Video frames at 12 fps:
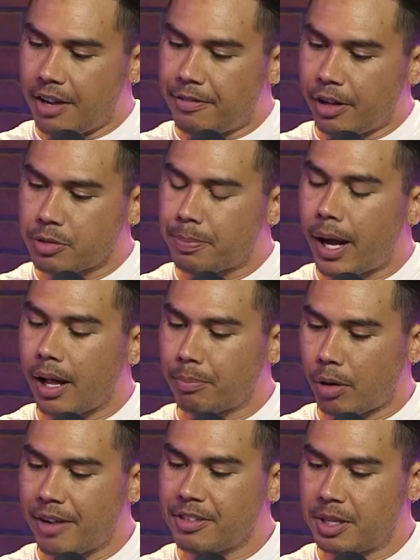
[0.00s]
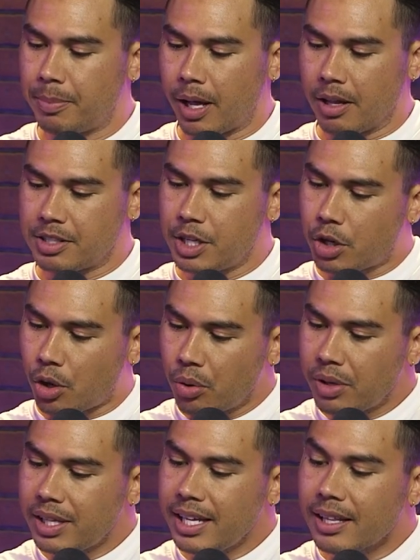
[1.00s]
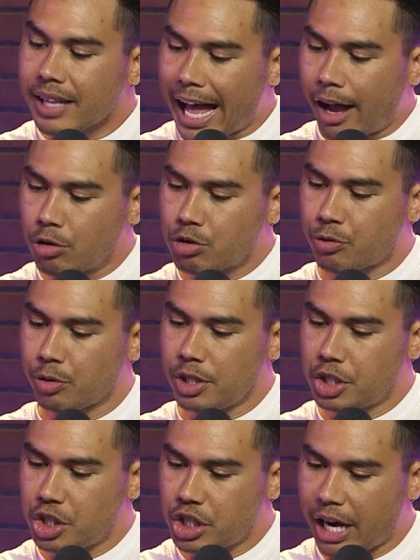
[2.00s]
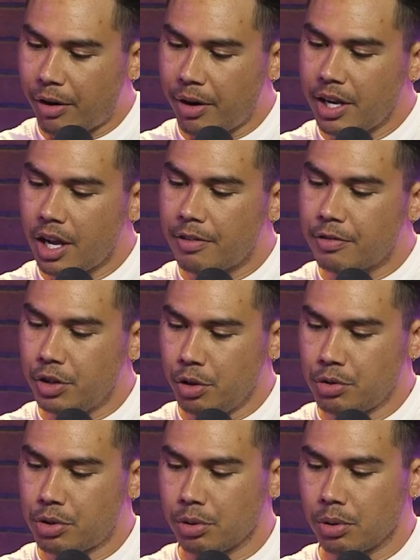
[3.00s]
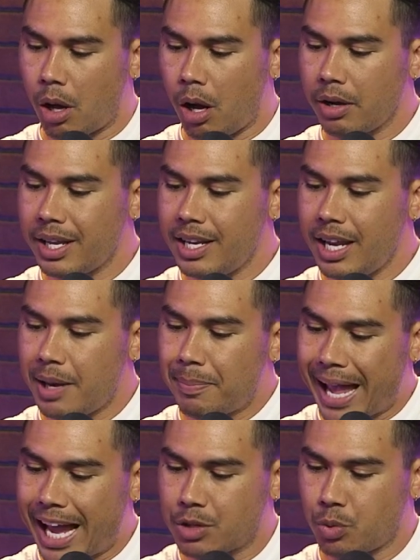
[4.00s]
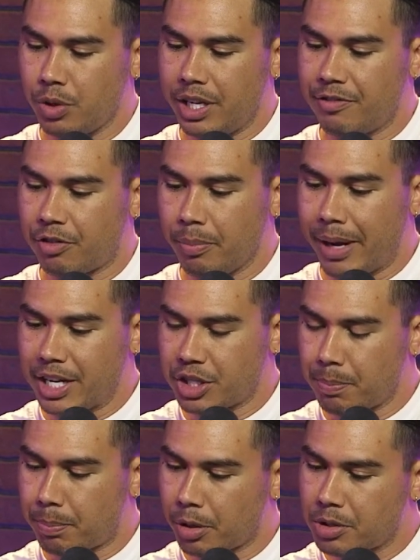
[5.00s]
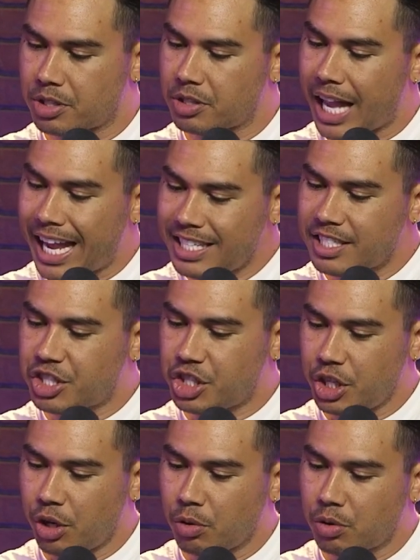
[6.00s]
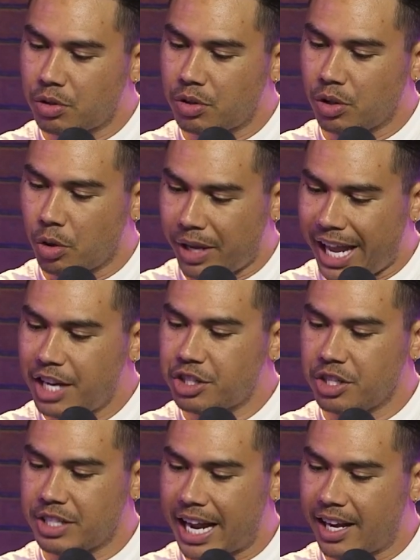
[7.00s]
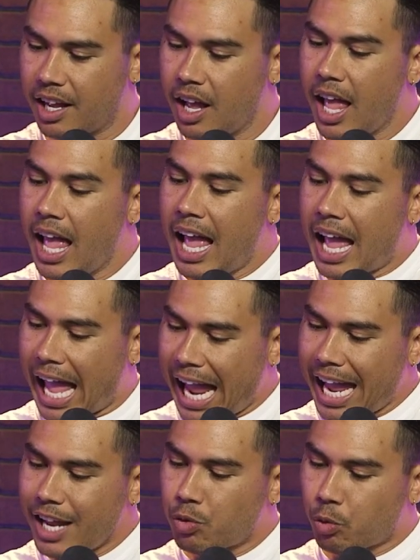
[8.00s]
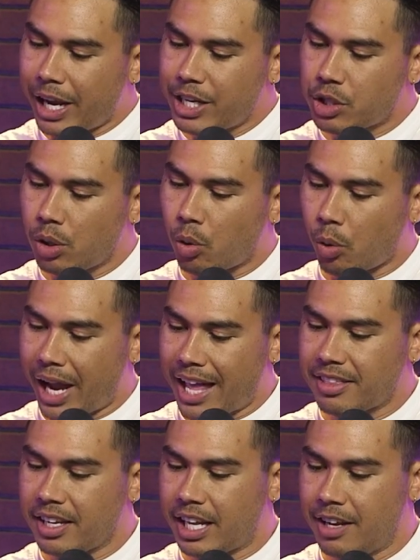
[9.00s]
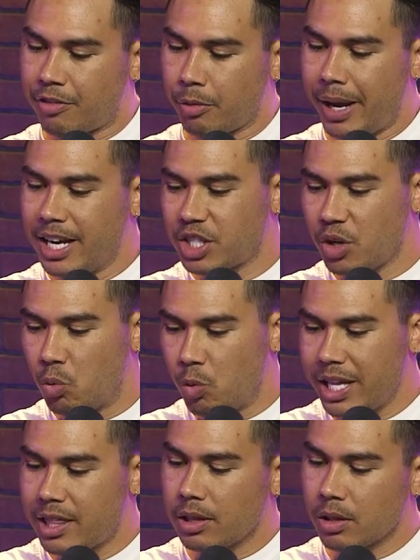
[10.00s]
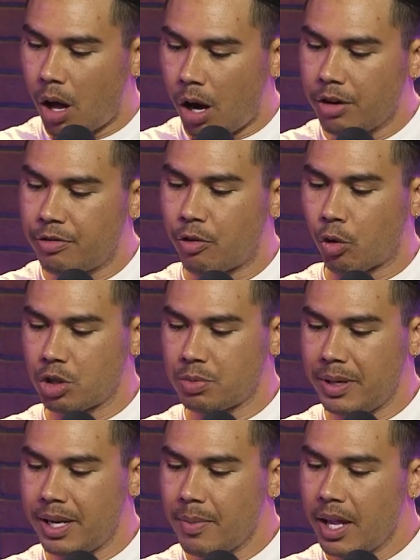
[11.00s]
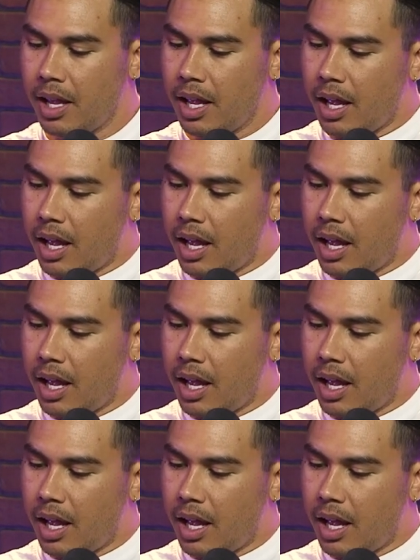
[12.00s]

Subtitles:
the NFL's privacy policy, currently allows for the sharing of user login and password information, precise geolocation data, and racial or ethnic information with law enforcement